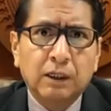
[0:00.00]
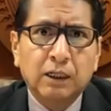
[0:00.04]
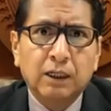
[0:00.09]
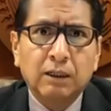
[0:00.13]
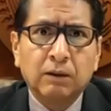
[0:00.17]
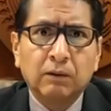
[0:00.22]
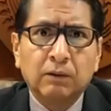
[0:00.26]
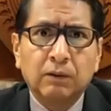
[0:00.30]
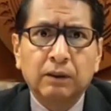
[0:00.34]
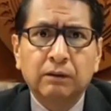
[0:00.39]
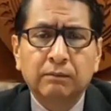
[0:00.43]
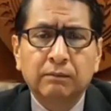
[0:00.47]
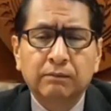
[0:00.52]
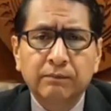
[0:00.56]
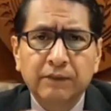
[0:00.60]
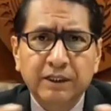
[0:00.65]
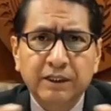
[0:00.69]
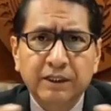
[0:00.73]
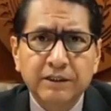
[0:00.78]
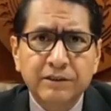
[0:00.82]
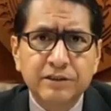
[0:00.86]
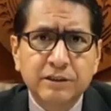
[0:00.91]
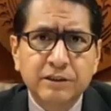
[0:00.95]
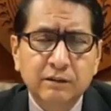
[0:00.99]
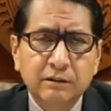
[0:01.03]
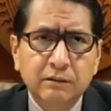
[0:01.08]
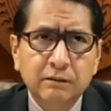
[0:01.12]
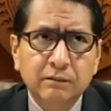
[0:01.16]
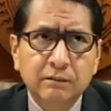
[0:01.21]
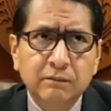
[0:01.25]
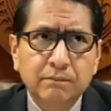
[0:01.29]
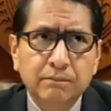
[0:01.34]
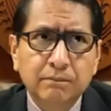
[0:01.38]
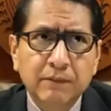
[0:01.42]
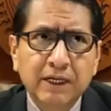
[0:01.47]
our
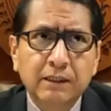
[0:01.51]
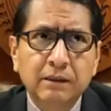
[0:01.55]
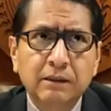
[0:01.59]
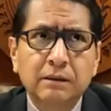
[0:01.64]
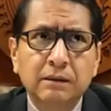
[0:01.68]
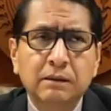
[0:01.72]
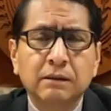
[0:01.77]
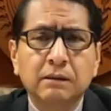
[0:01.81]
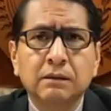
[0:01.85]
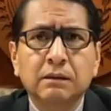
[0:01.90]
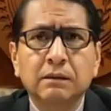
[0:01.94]
medicine men,